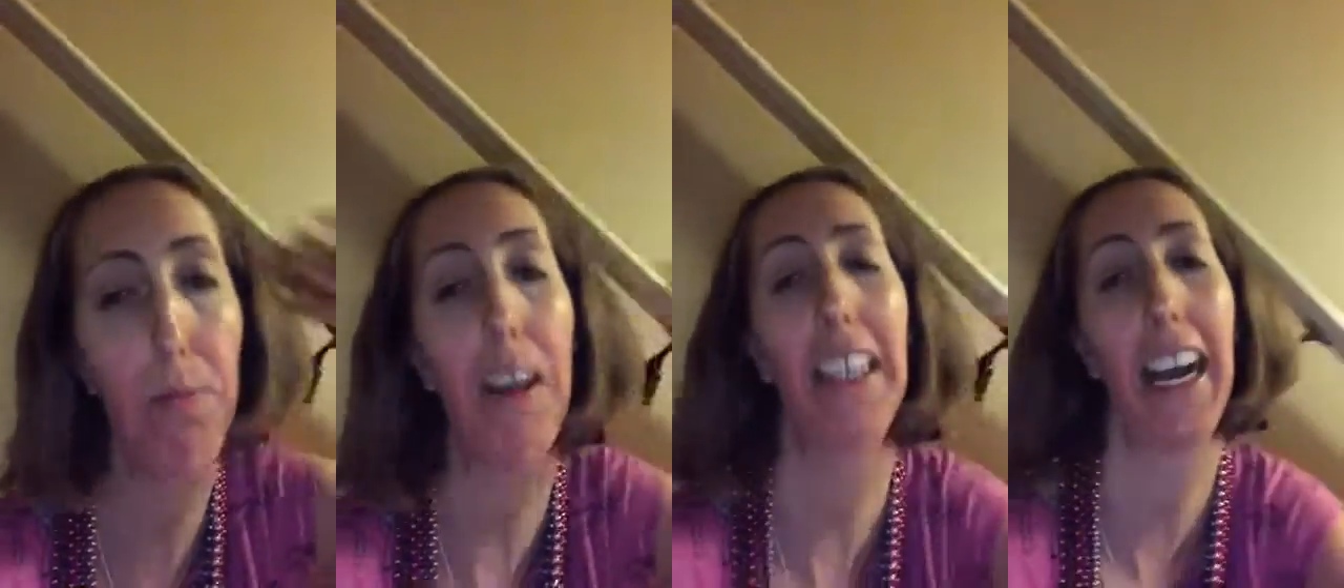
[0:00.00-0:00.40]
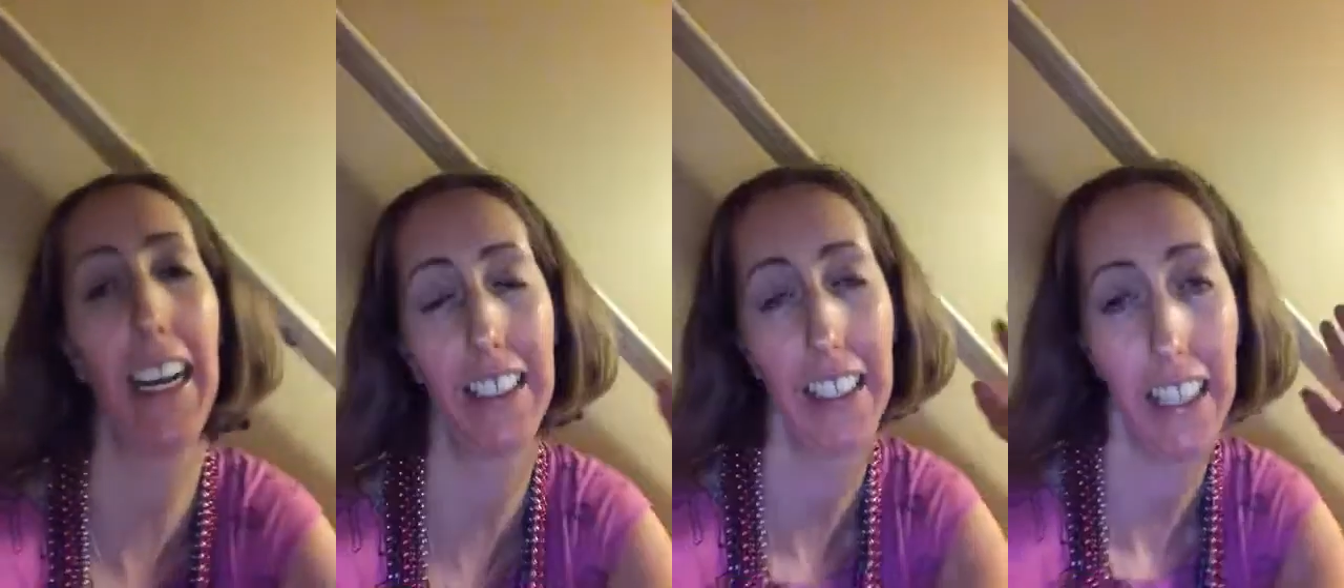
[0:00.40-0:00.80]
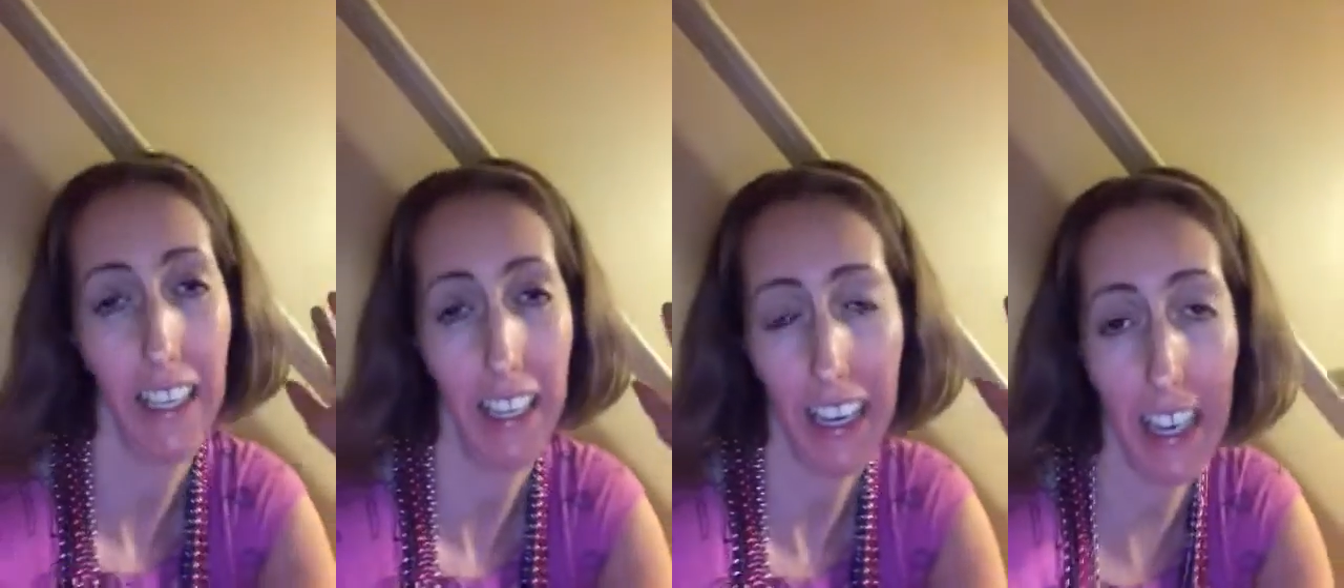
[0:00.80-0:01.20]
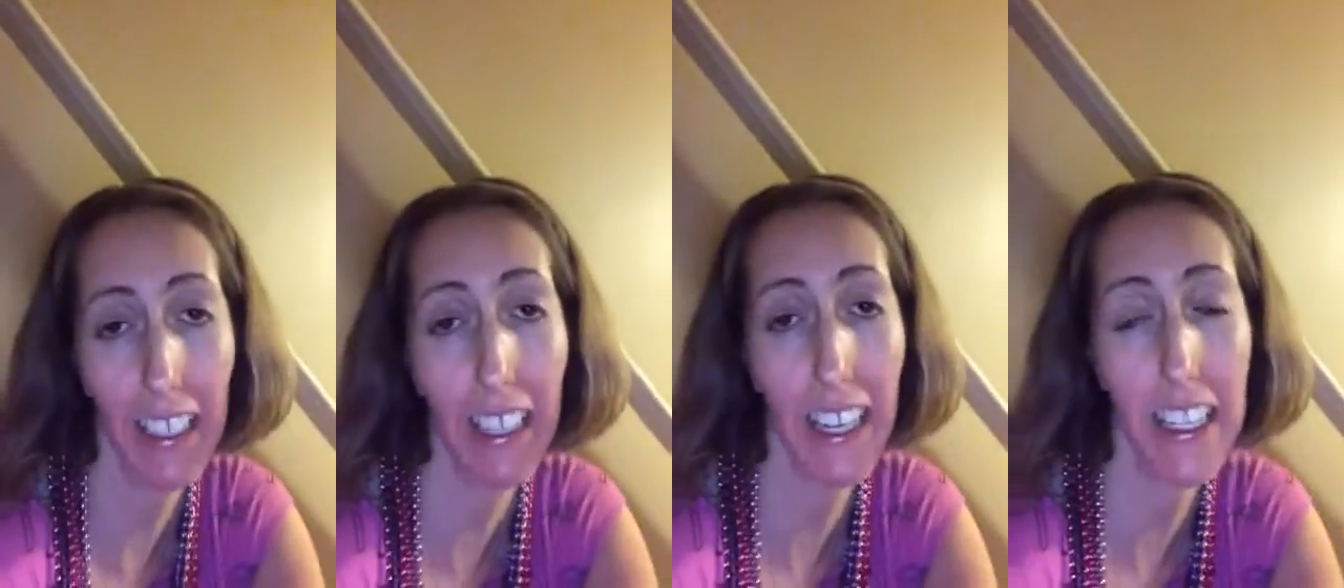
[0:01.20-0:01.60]
But guys,
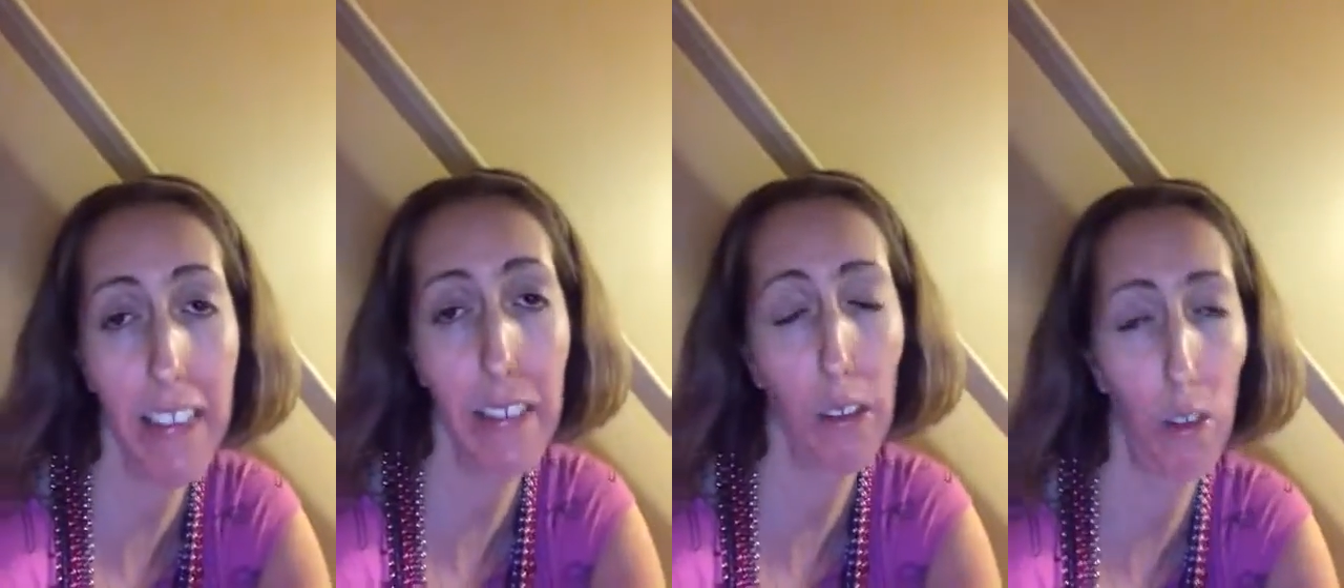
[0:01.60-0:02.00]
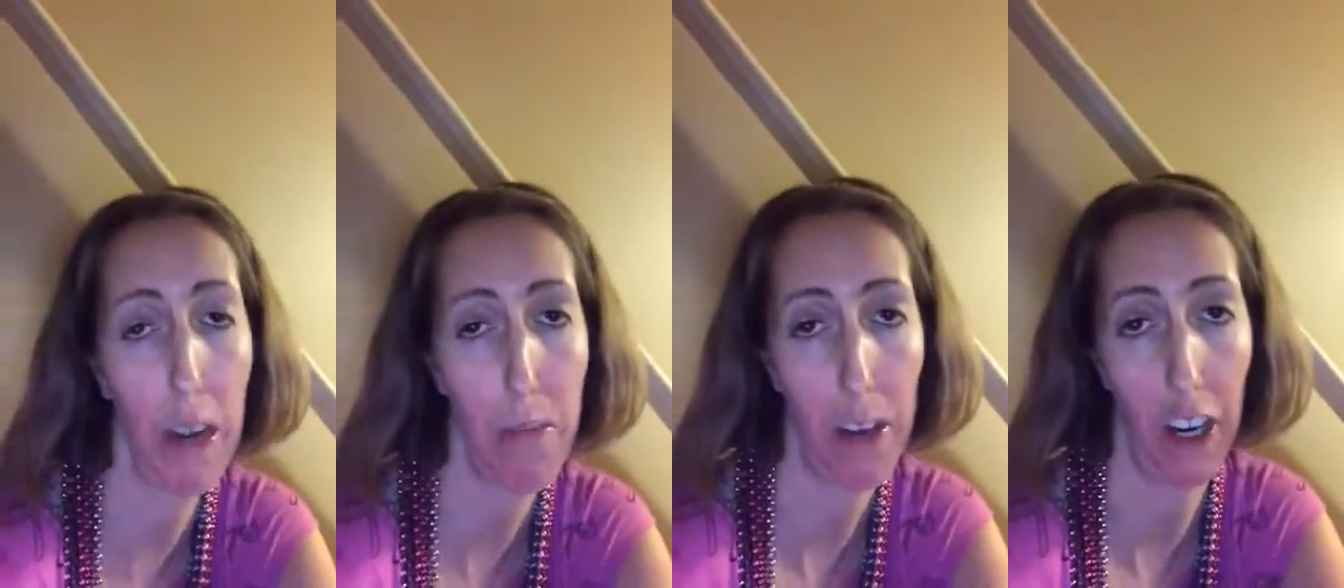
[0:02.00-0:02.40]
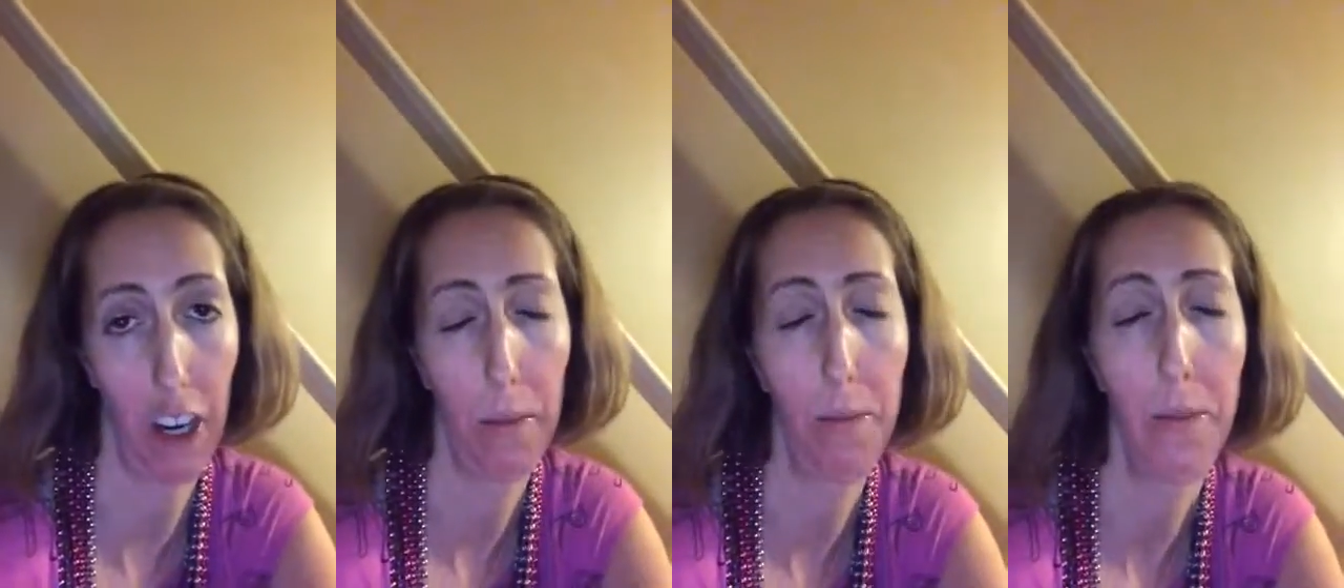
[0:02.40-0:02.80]
it gets even creepier.